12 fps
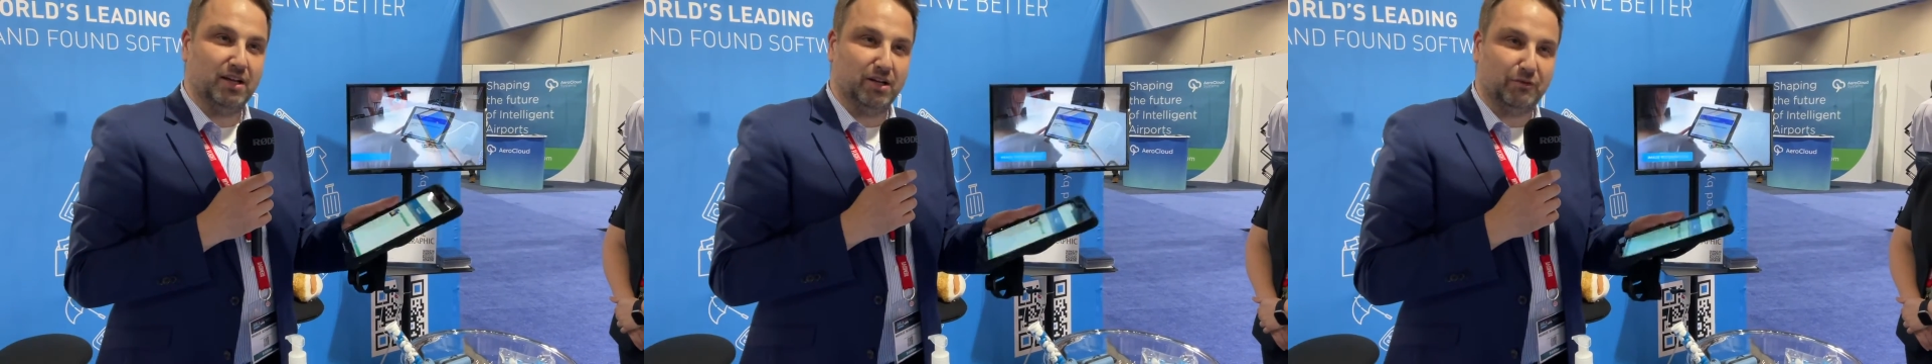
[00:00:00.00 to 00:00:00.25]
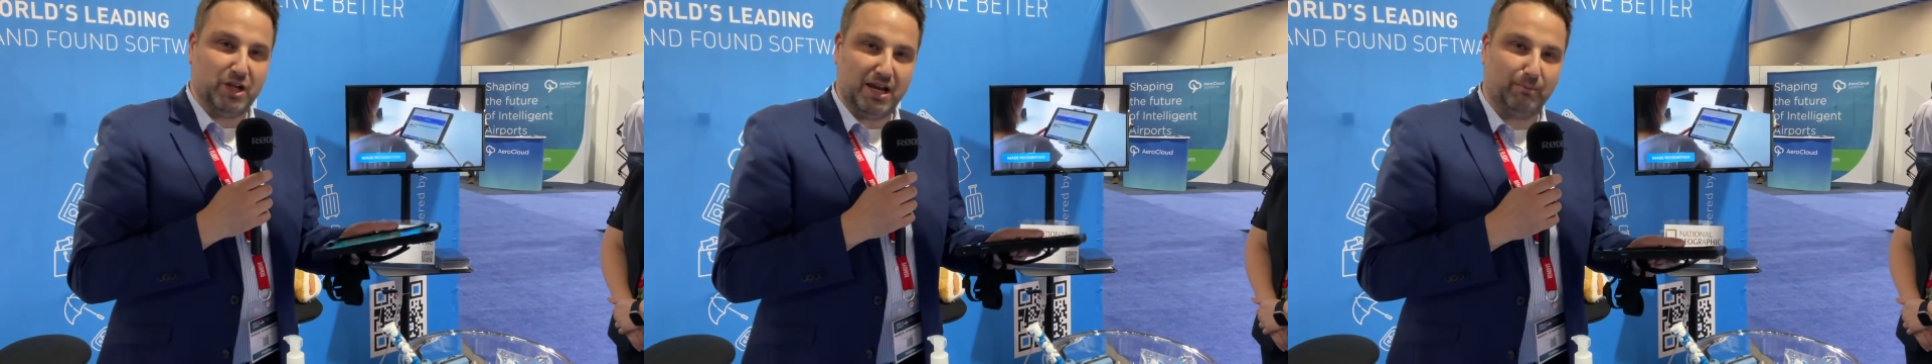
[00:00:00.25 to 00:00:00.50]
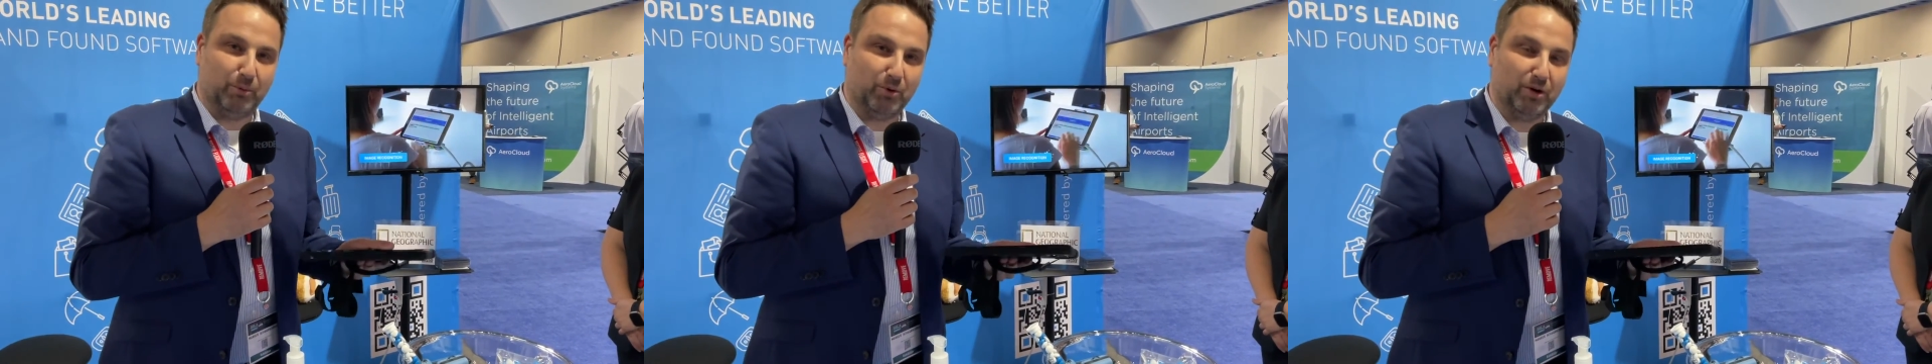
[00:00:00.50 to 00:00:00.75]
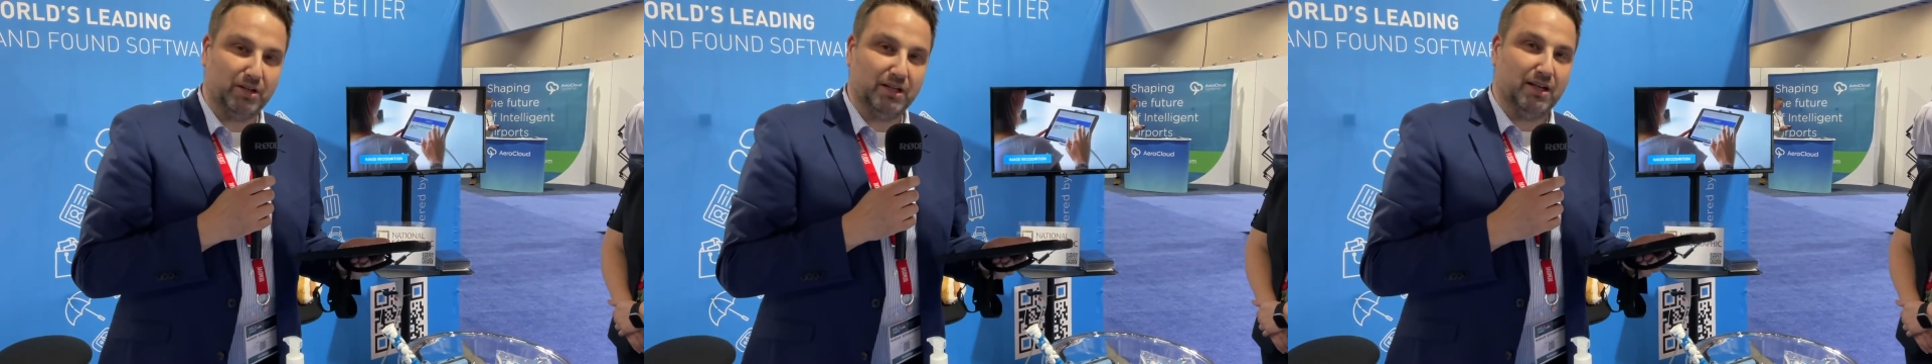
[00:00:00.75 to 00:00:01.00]
of the
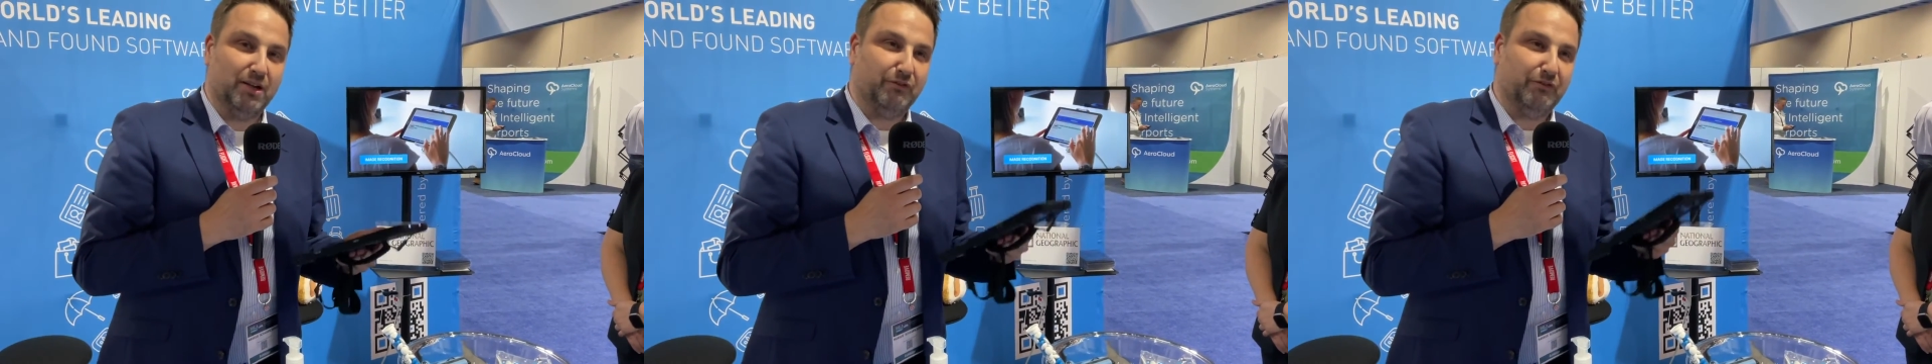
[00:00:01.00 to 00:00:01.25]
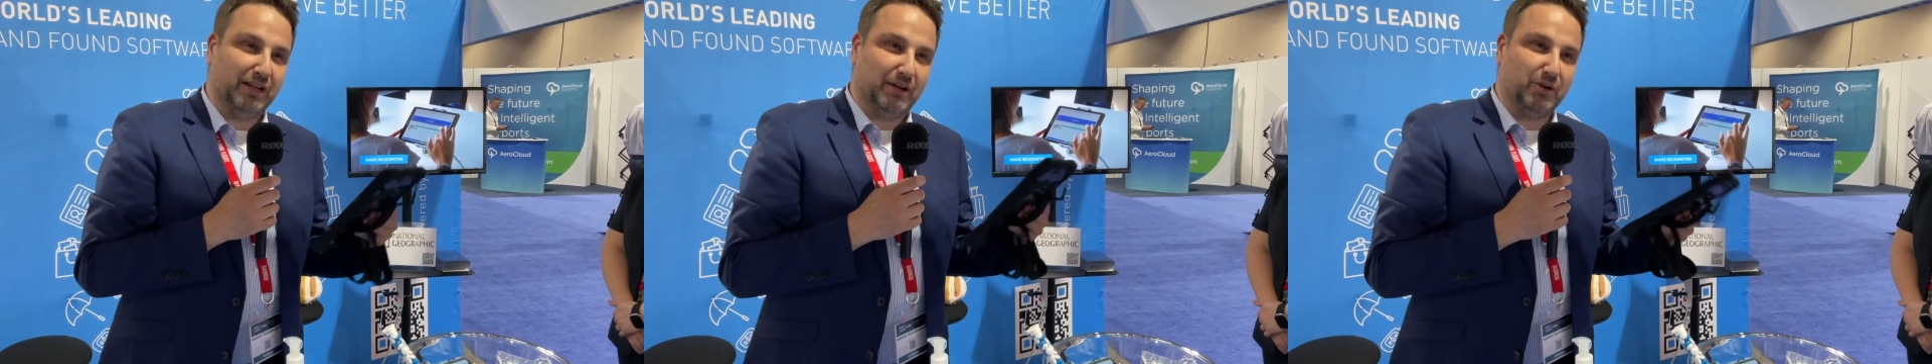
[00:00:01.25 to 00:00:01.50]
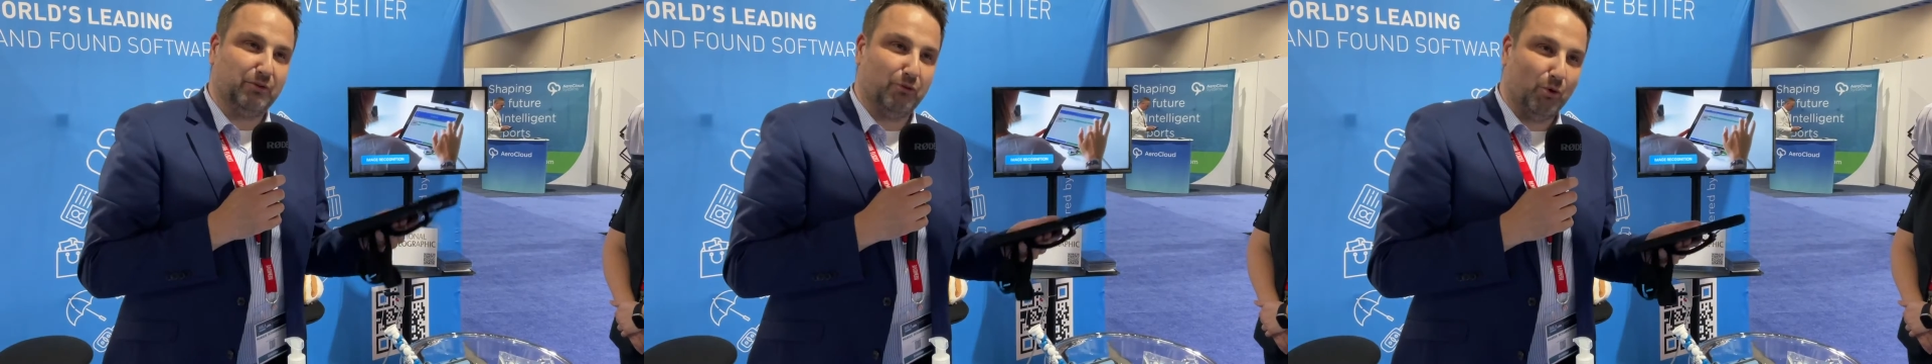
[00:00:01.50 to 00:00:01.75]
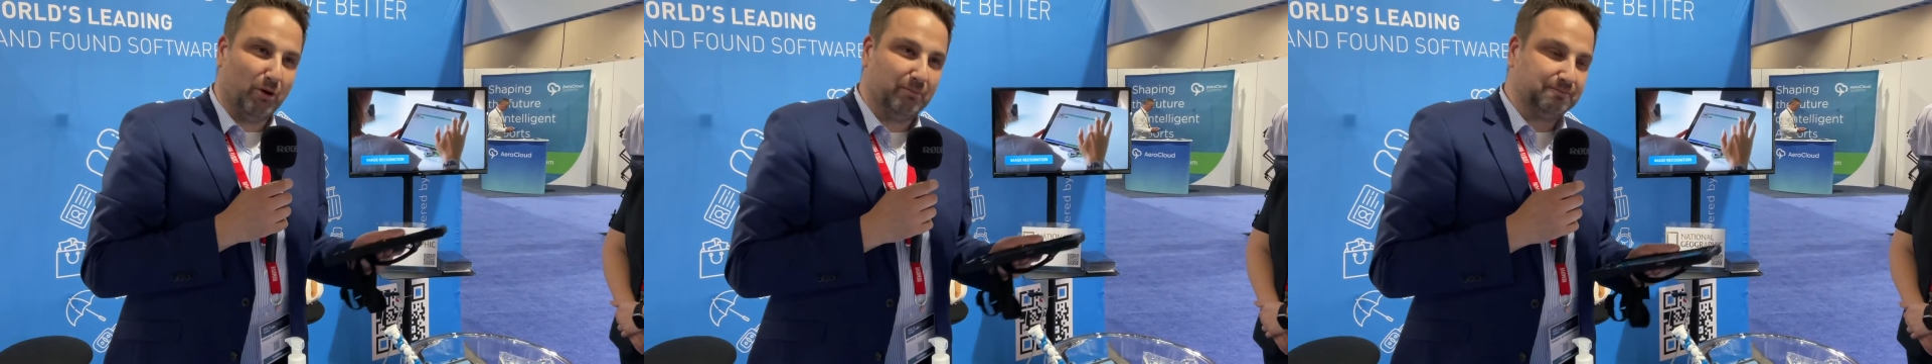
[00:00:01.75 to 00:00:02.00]
airport, fill out a
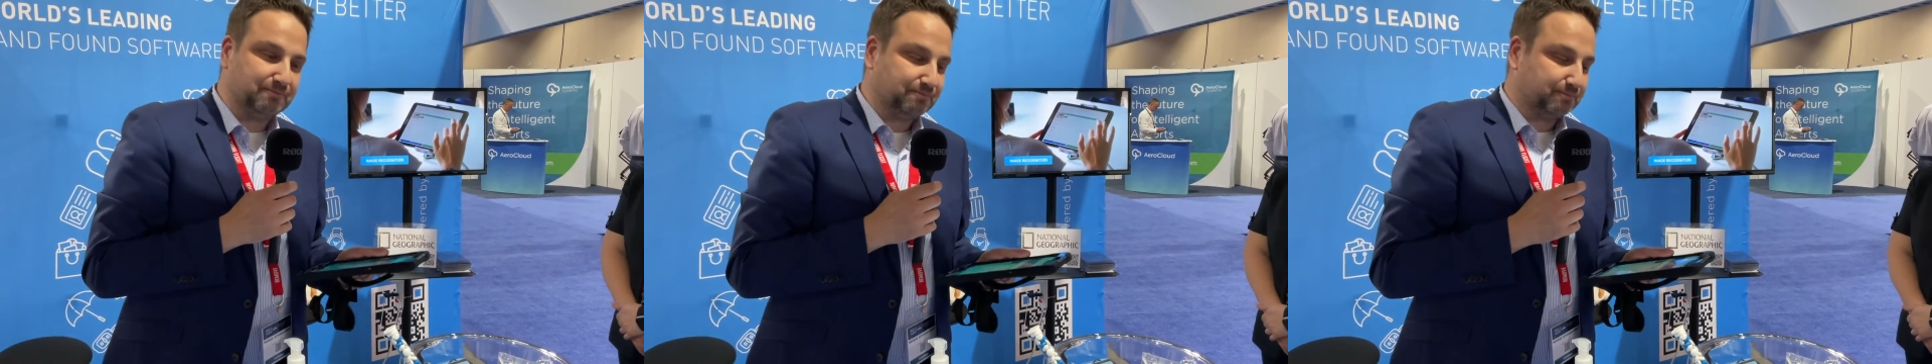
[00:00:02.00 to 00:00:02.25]
form,